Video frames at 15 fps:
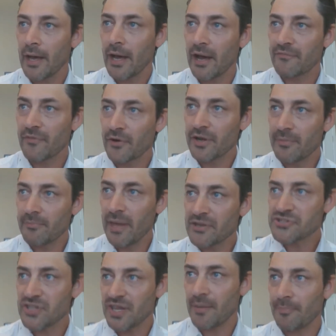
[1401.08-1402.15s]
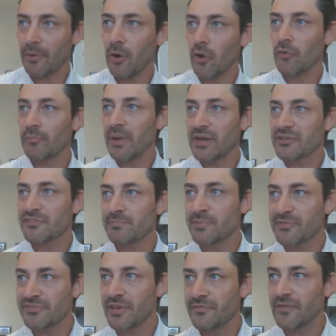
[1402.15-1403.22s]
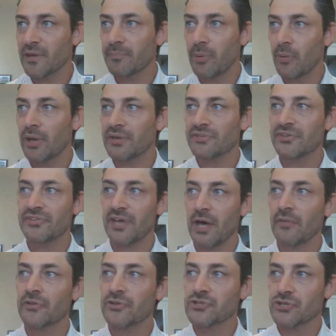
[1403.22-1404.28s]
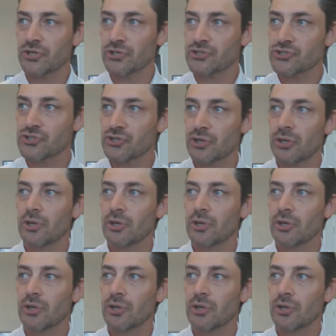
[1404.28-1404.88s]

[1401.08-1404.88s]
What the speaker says: I've already mentioned that Paul made a specific point to tell the church